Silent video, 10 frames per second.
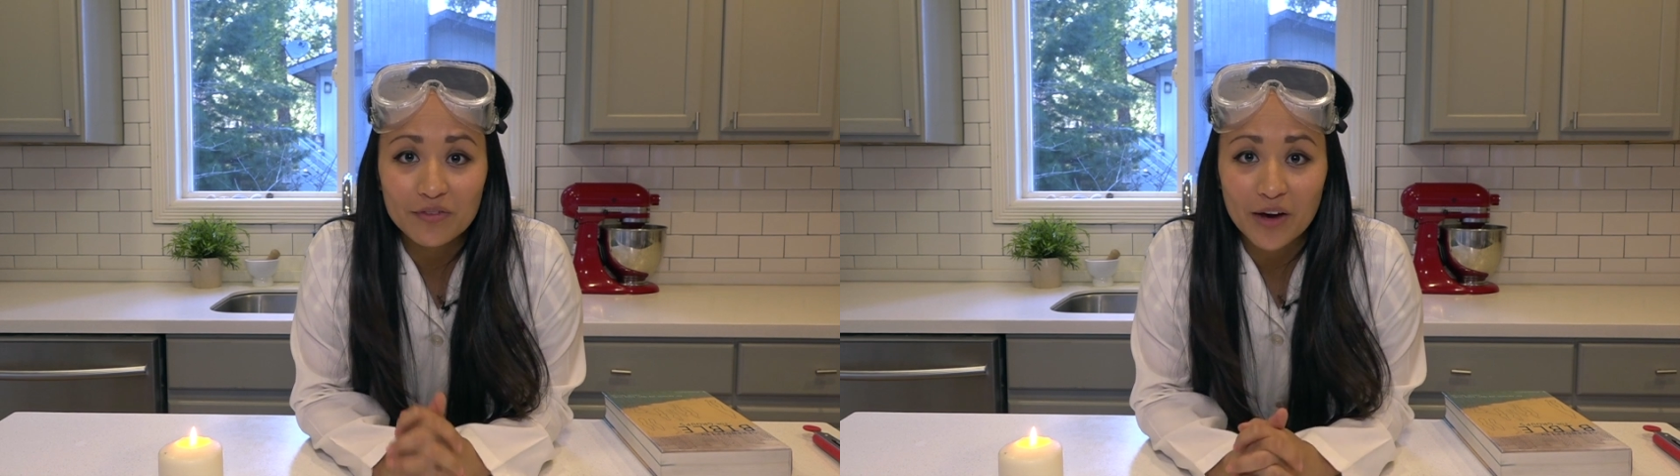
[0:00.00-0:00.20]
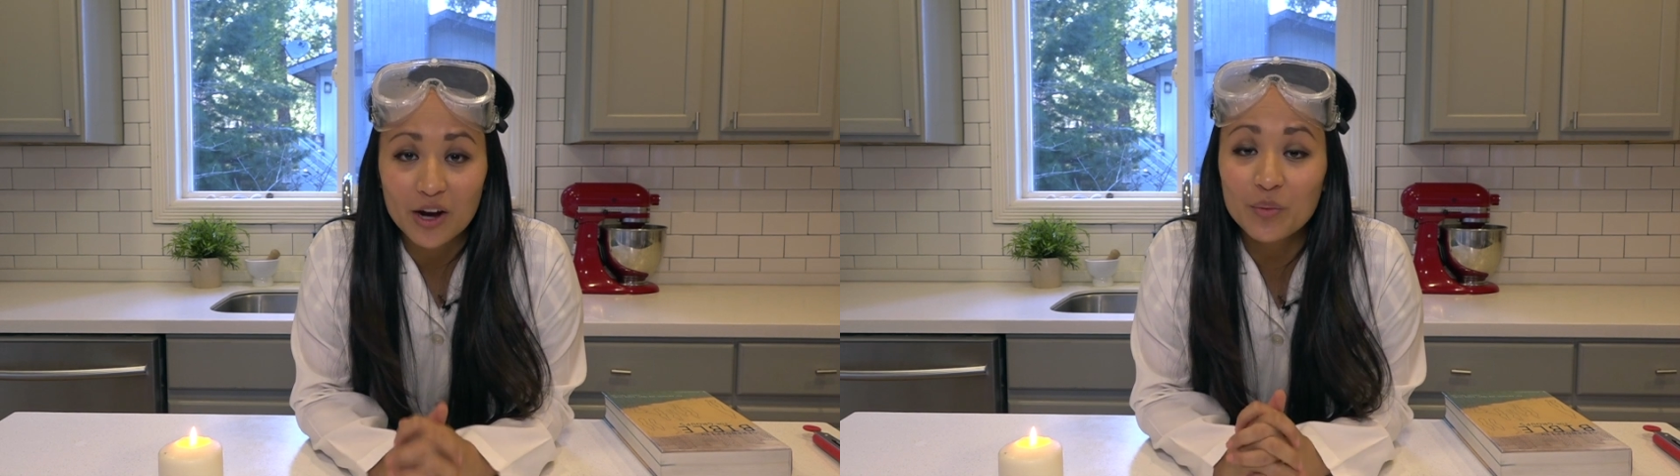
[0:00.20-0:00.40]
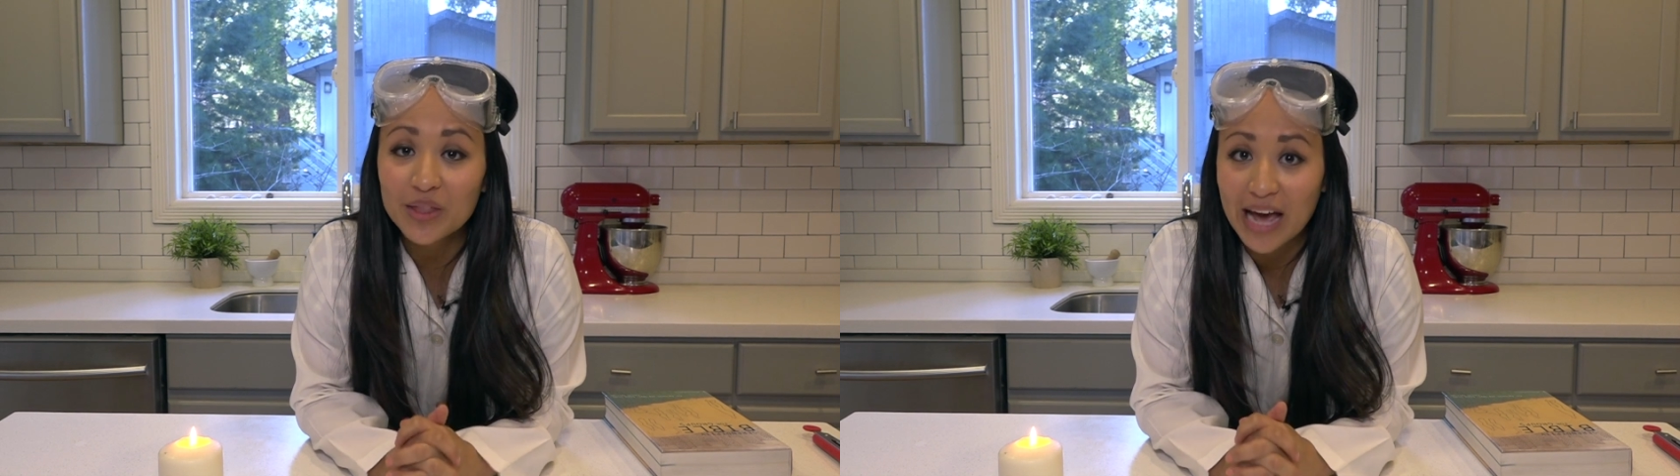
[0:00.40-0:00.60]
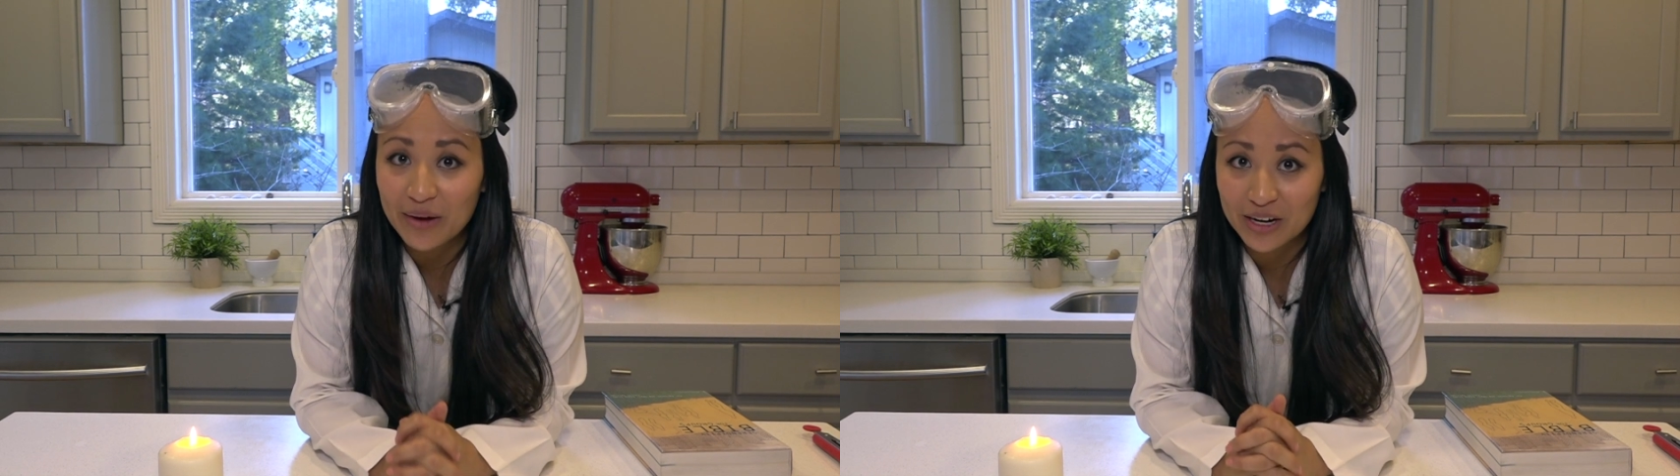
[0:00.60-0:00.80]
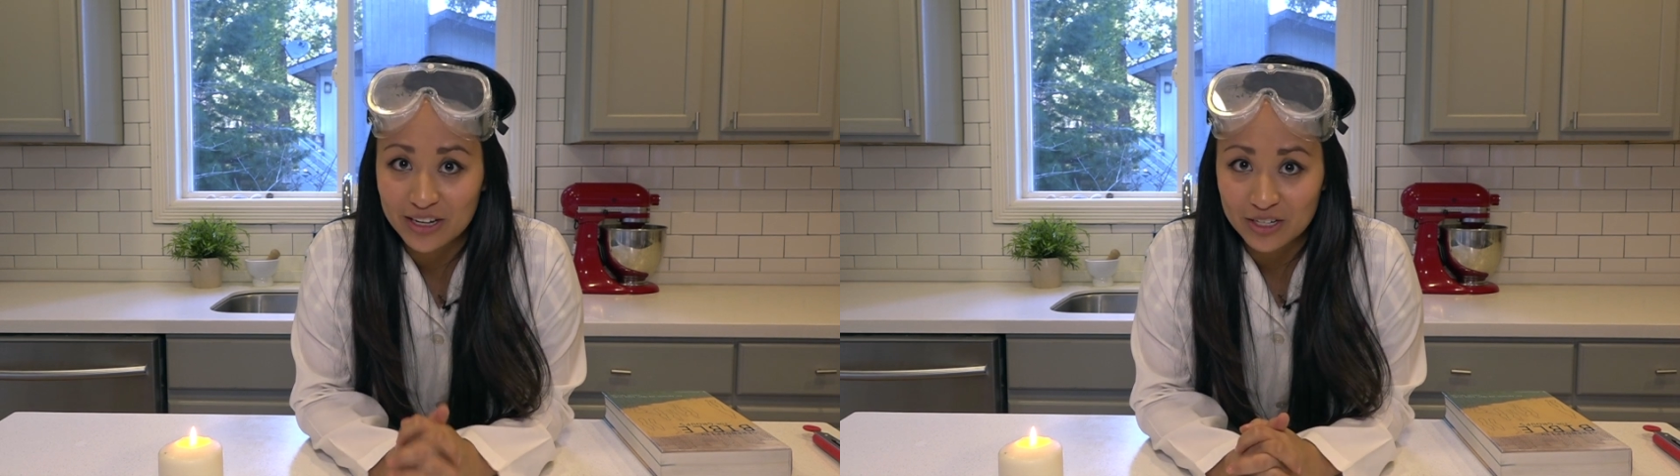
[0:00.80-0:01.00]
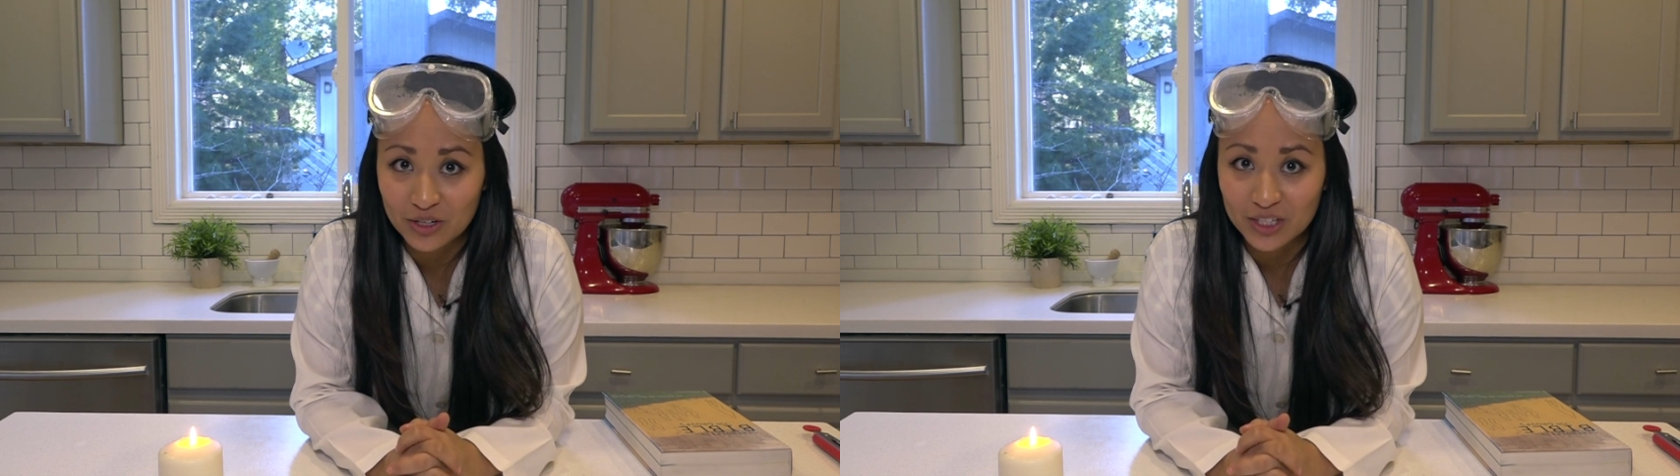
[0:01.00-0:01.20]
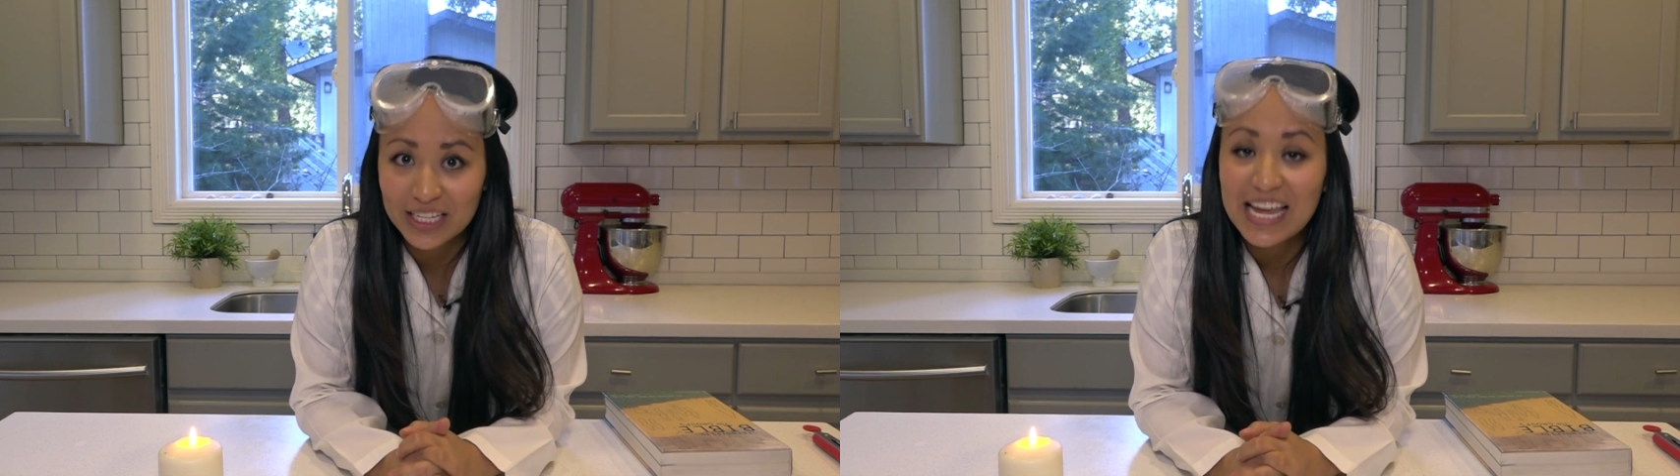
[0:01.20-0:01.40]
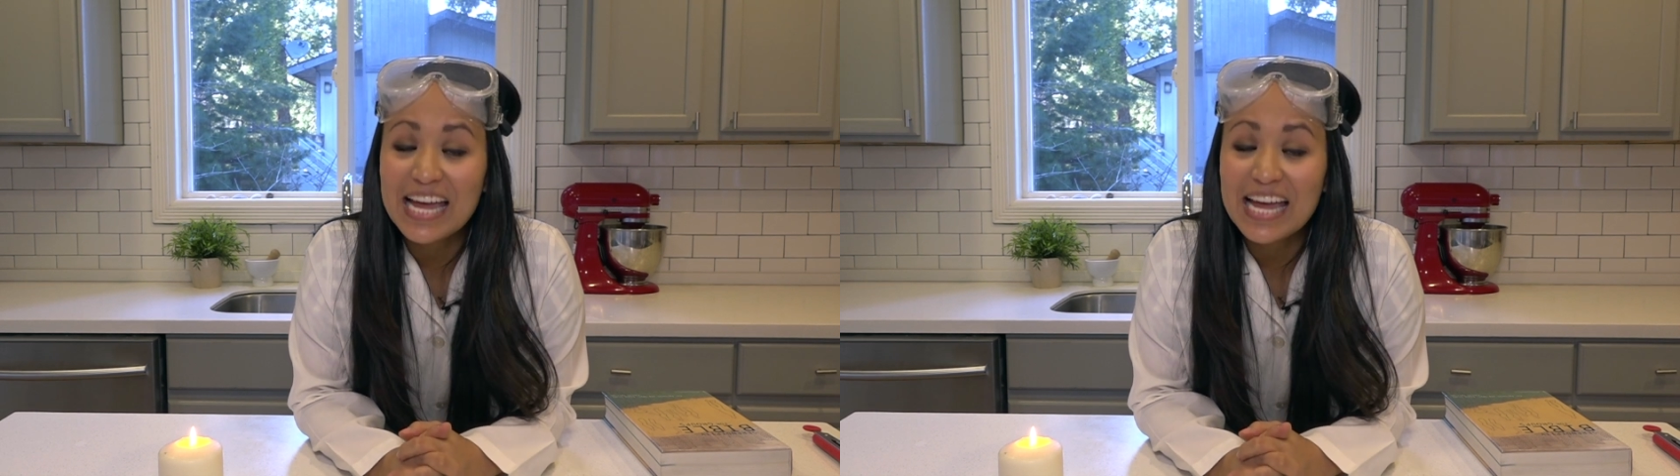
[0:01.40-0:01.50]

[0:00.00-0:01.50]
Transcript: fire without an adult.